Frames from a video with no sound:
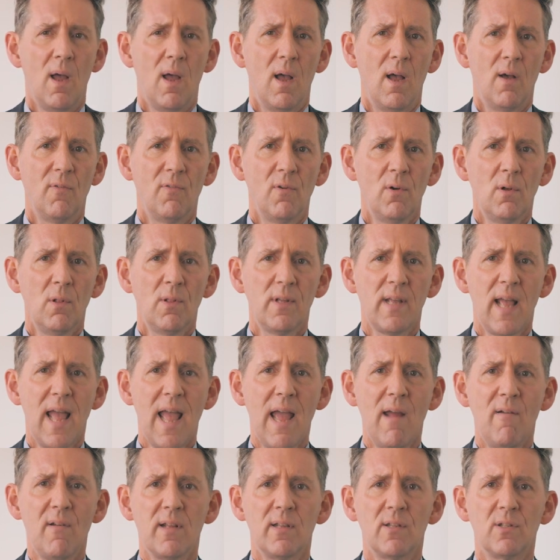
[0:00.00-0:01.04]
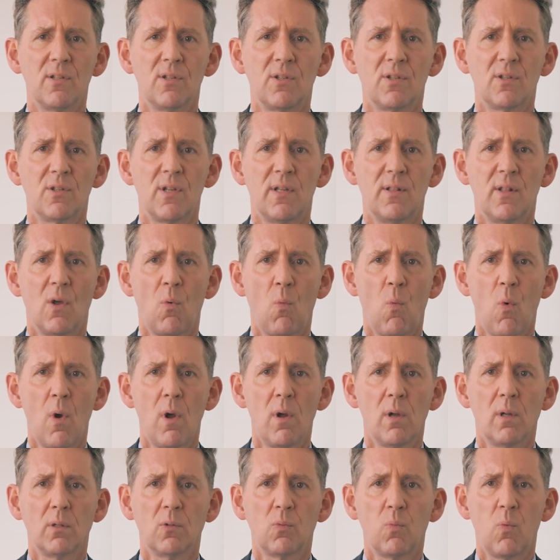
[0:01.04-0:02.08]
Of all the areas in the
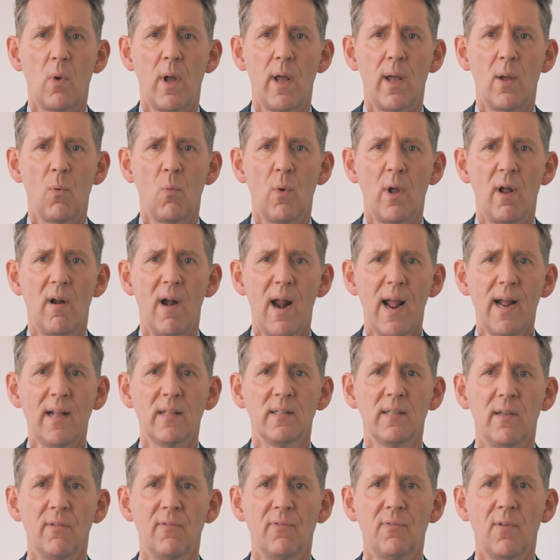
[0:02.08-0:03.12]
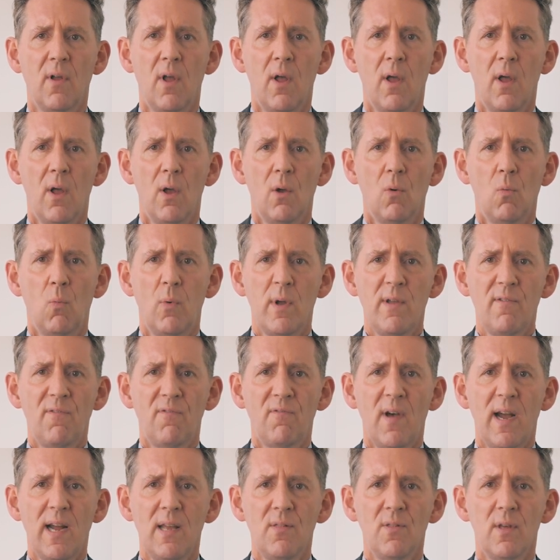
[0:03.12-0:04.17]
world where we're active, we
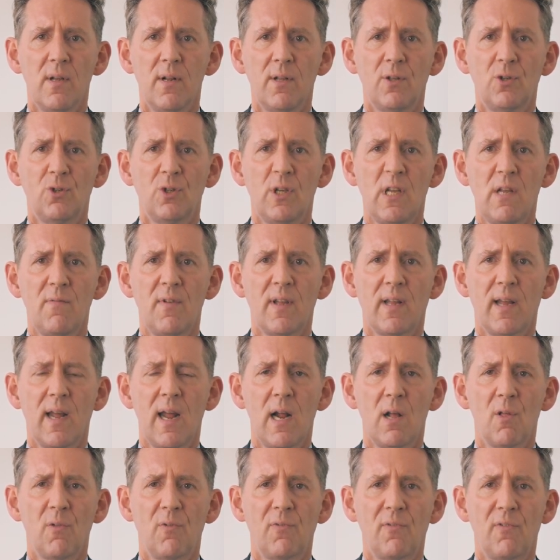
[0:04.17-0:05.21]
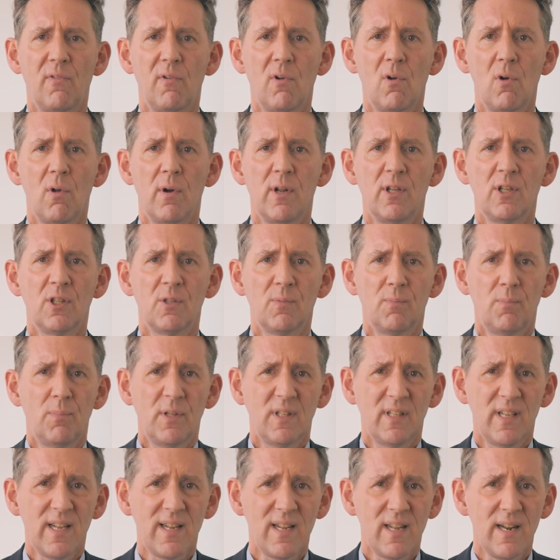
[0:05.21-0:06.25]
find that achieving health for all is
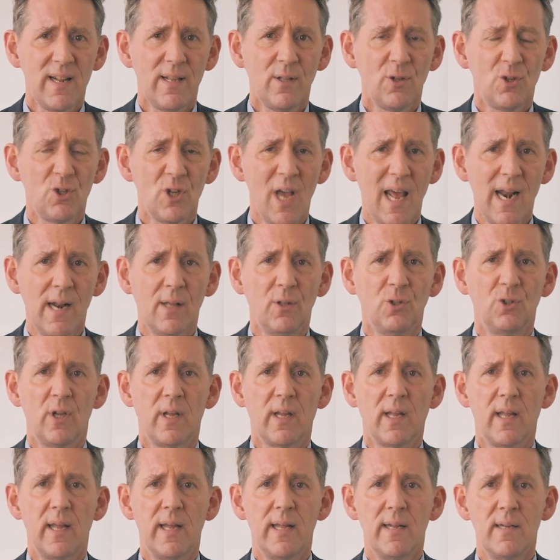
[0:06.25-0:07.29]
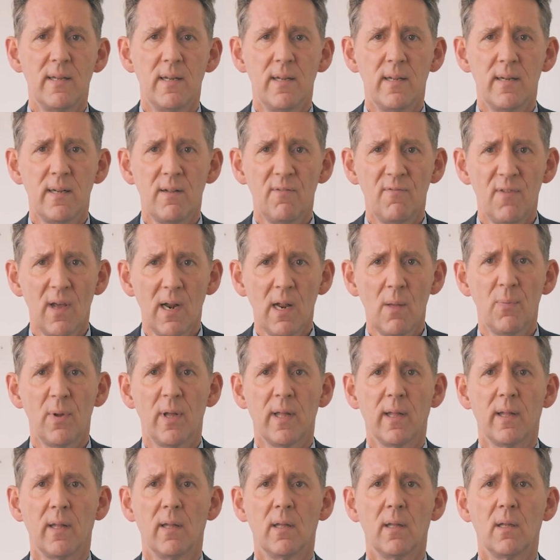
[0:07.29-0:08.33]
particularly challenging in
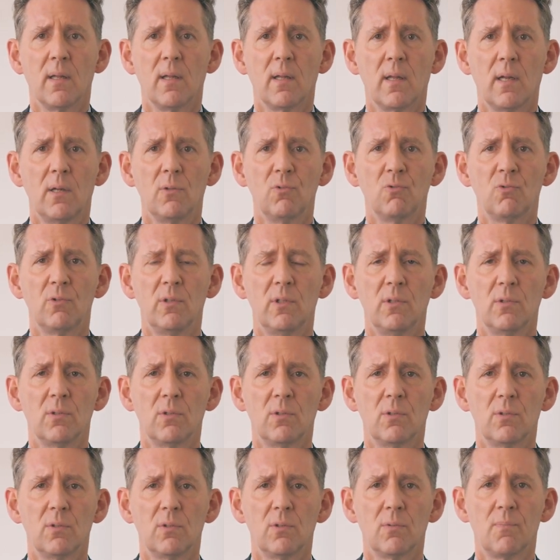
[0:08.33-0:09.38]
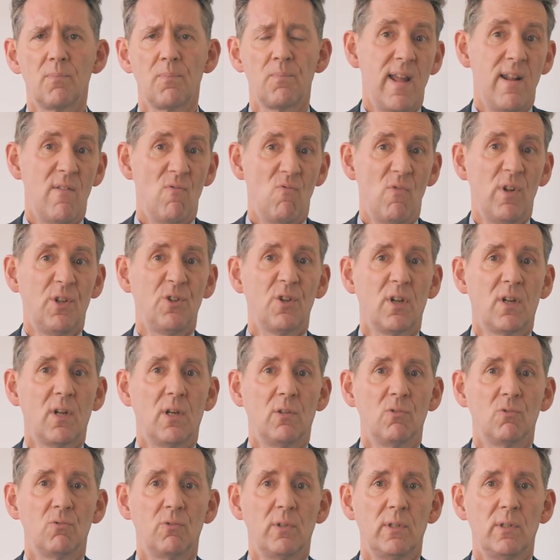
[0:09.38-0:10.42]
developing countries. In richer
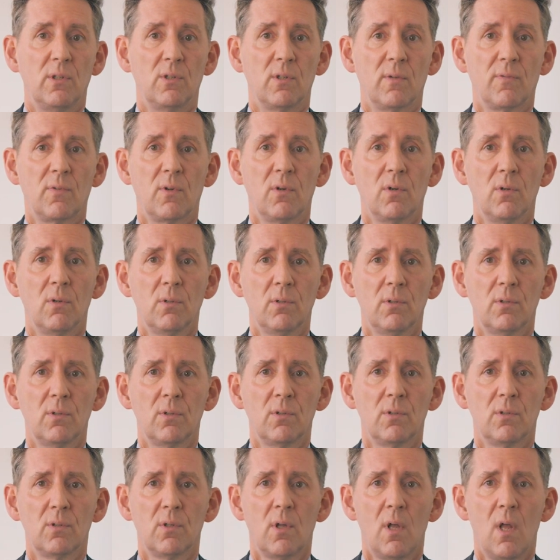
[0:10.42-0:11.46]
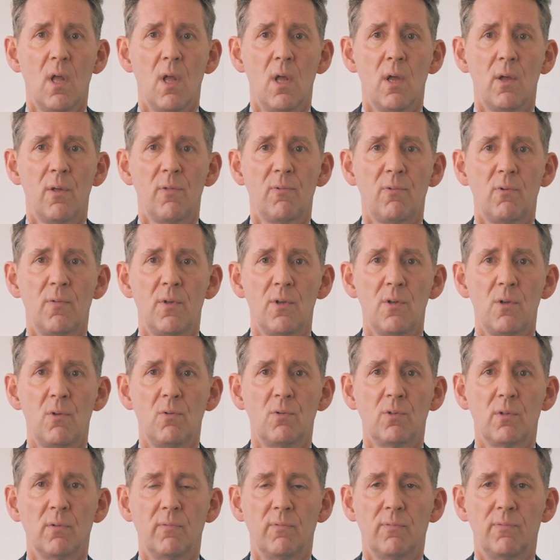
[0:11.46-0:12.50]
countries, of course, through the
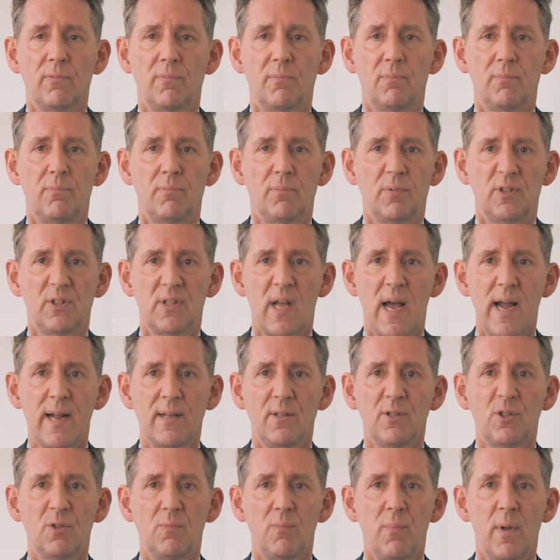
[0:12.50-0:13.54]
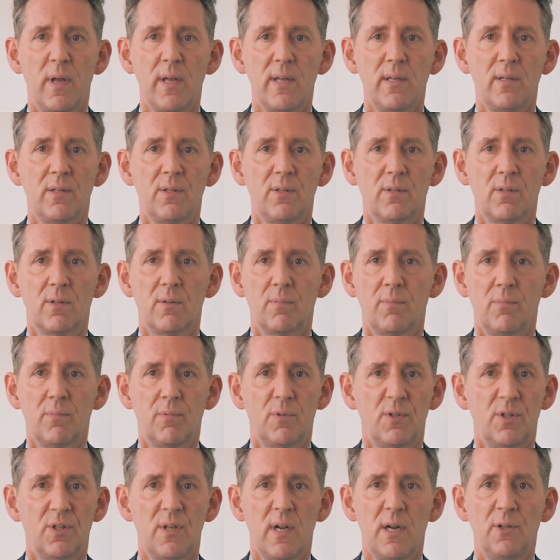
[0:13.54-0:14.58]
use of science-based,
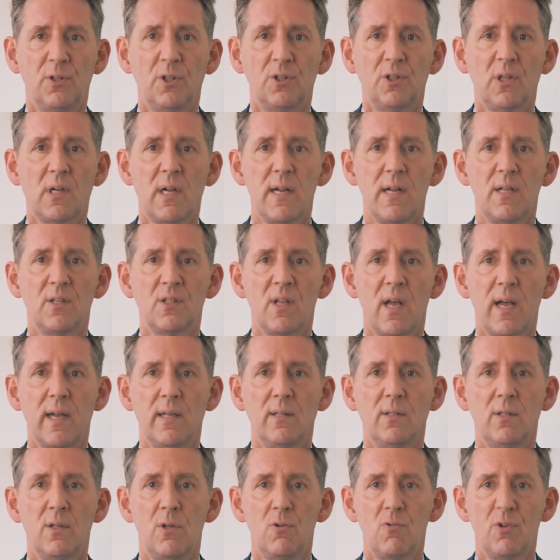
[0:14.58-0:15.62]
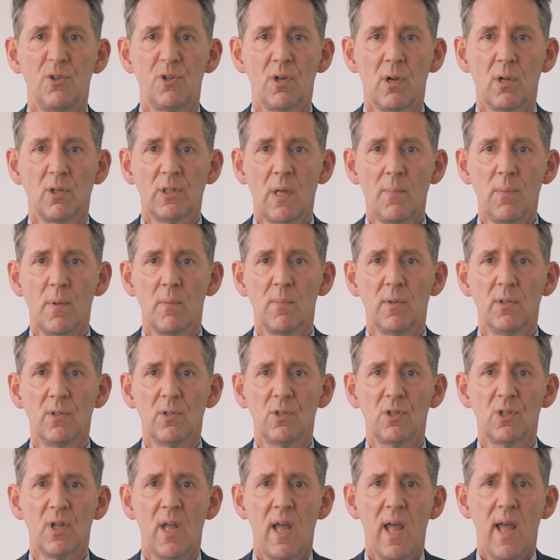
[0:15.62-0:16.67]
synergistically designed nutritional
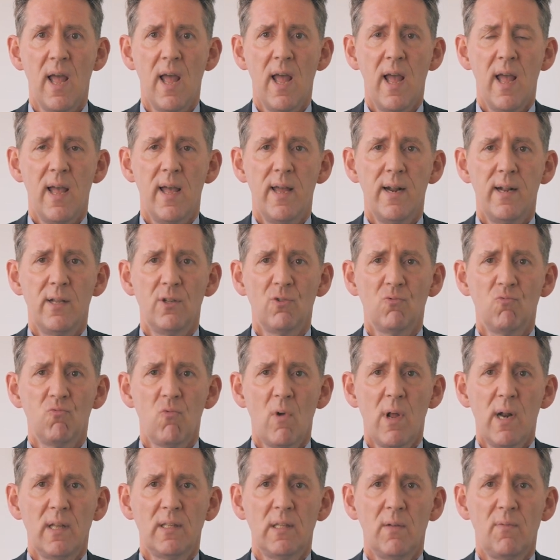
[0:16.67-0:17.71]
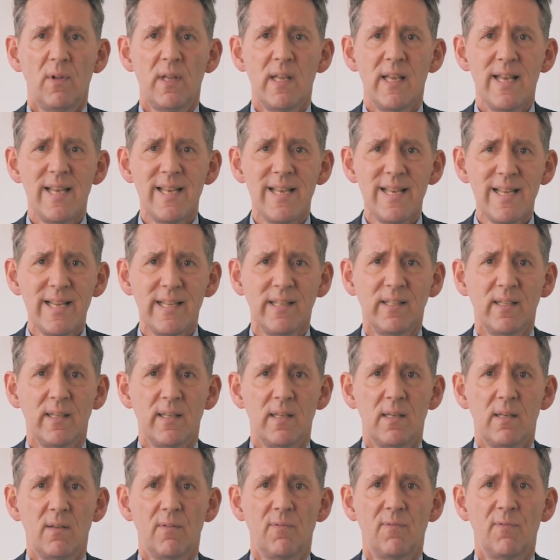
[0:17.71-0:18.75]
supplements, it is relatively easy
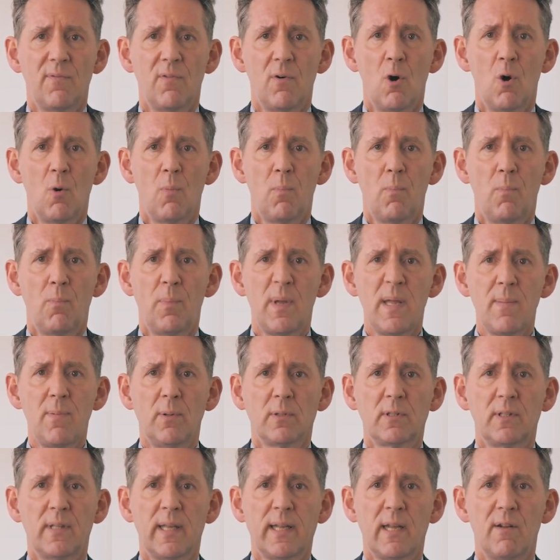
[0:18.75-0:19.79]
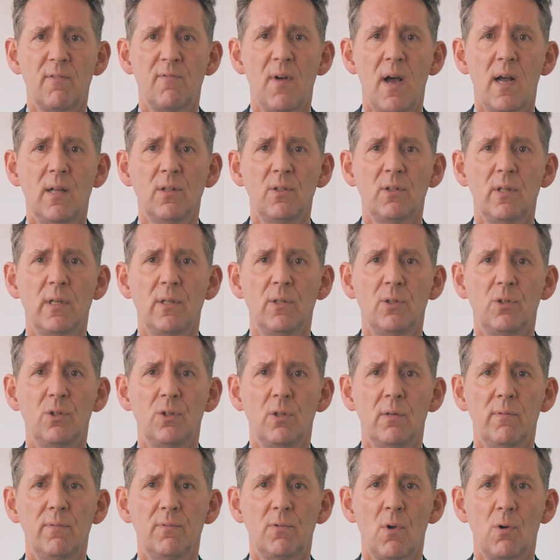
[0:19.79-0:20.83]
for people to take advantage
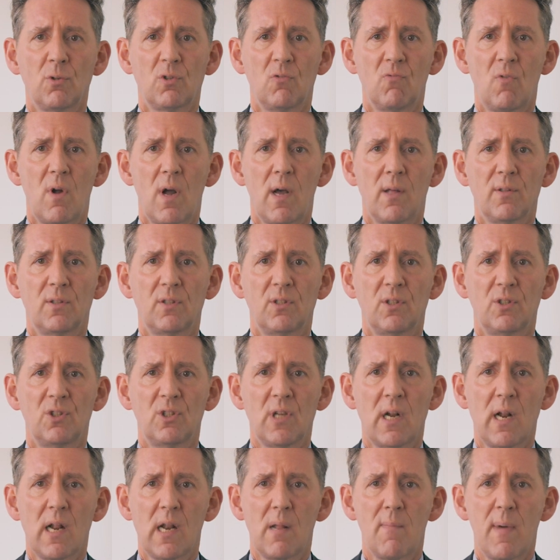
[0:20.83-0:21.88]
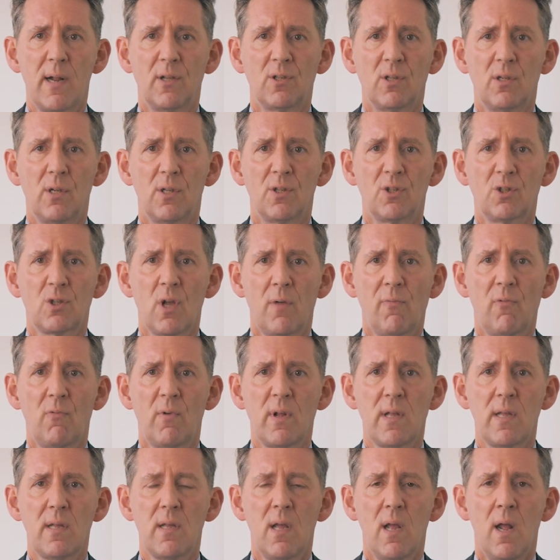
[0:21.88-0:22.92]
of Dr. Rath's cellular medicine
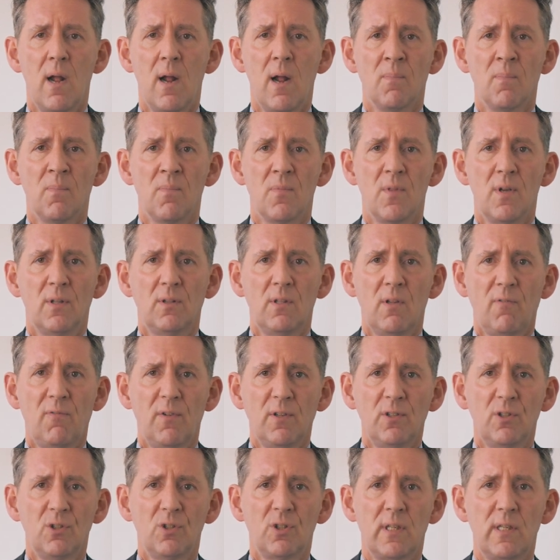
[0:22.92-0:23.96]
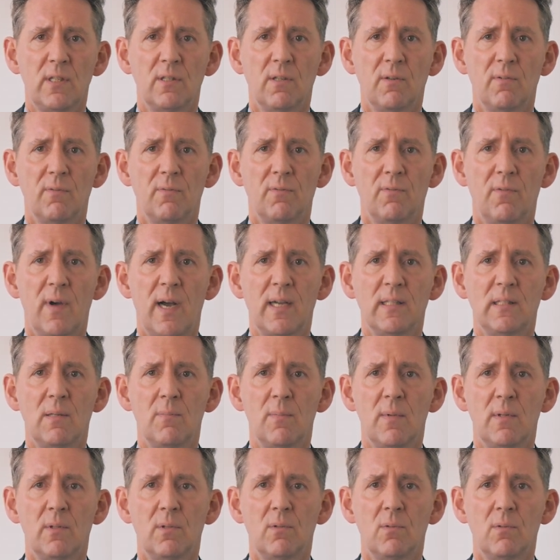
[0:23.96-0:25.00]
discovery that deficiencies of
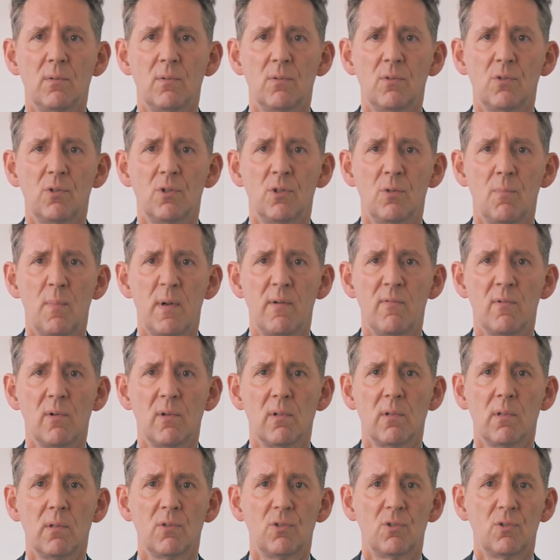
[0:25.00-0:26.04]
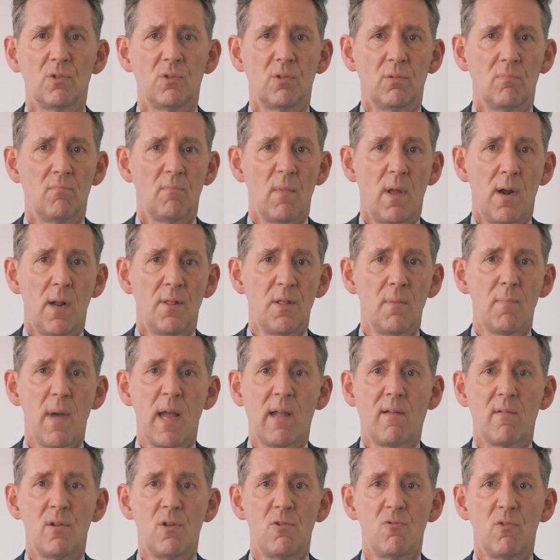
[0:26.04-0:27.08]
vitamins, minerals, and other
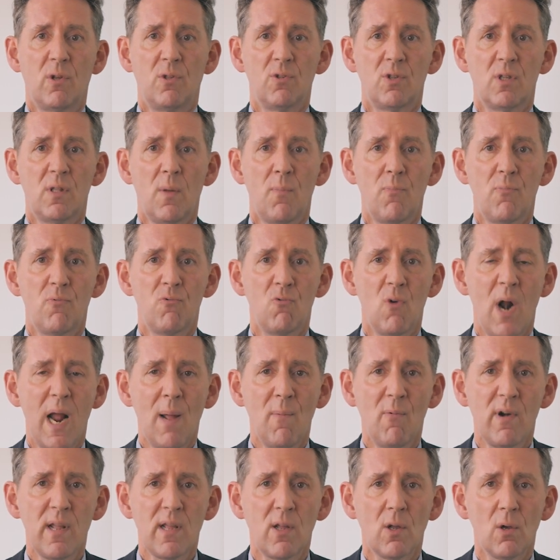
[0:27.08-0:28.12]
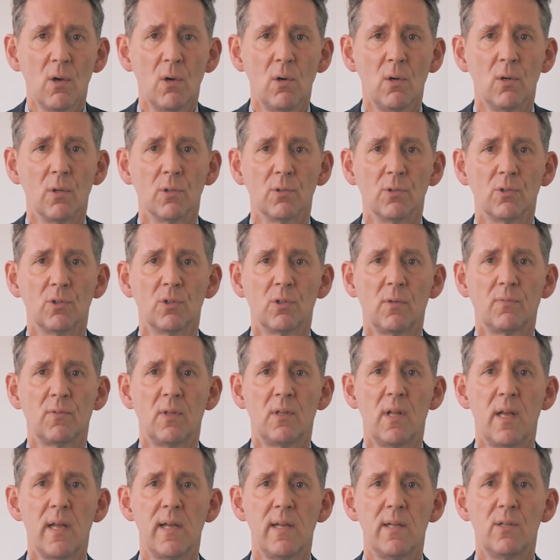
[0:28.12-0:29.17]
micronutrients are the primary cause of
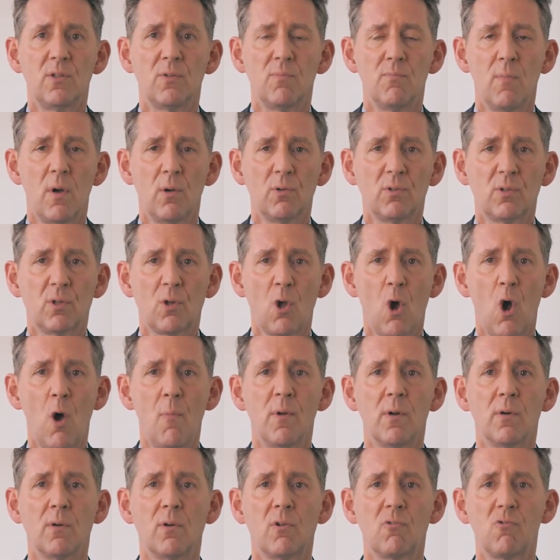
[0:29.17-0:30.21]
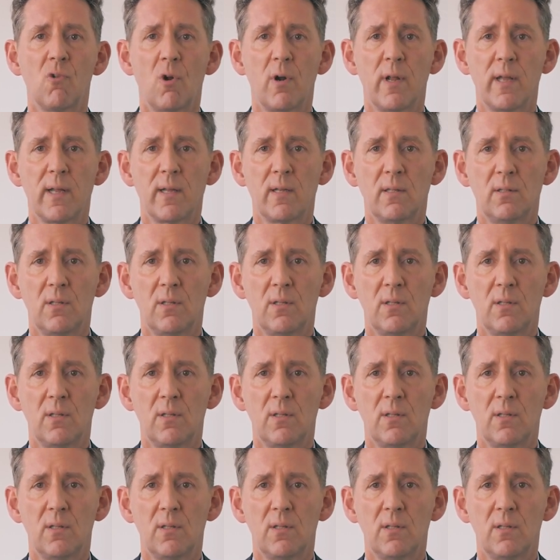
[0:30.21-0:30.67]
today's most common chronic